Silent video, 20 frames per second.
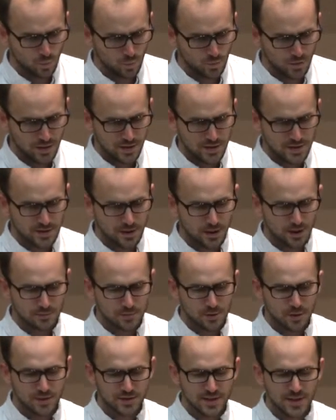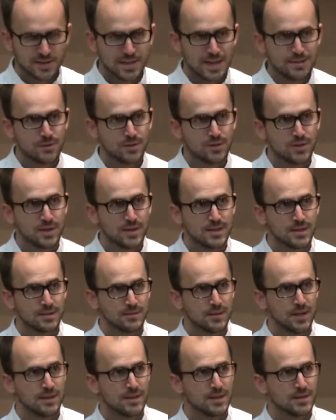these ARM Cortex-A machines,
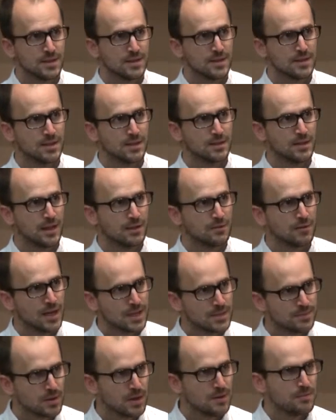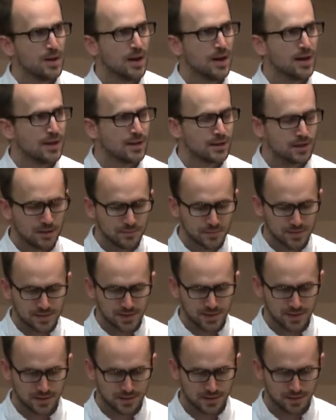and again, this is the like Raspberry Pi,
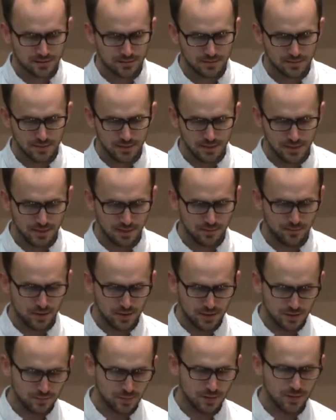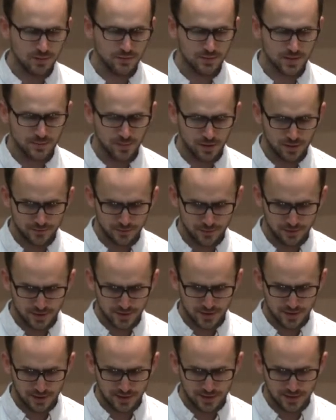Gumsticks, BeagleBone,
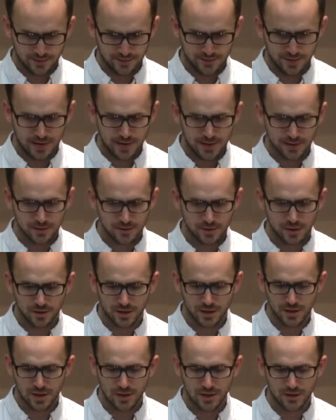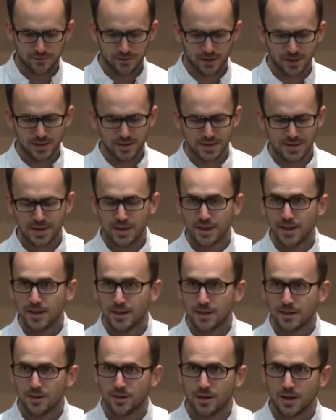smartphones, all that stuff. They can run all of ROS.
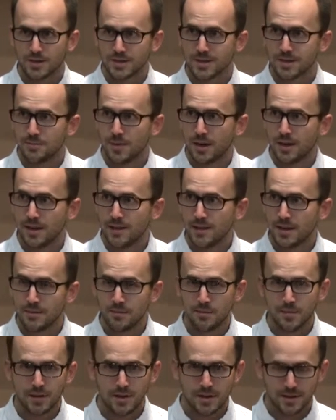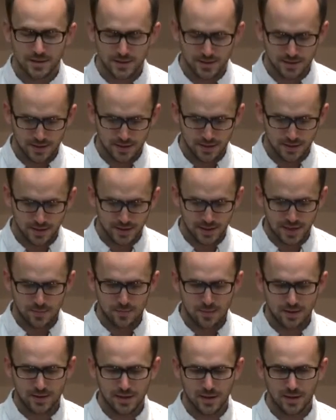Cross-compiling them it
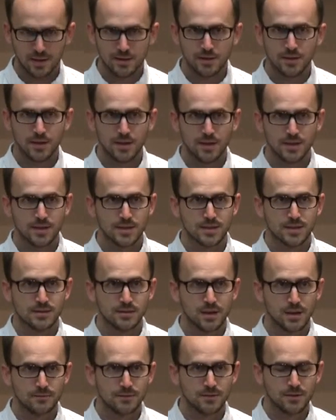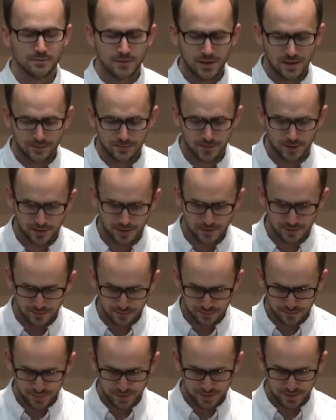can be done. It is not for the faint of
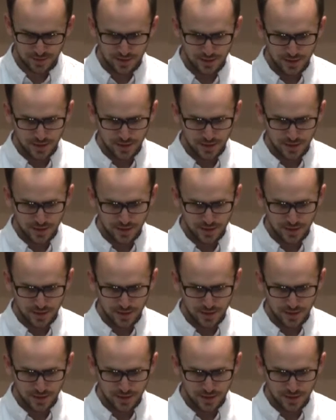heart, but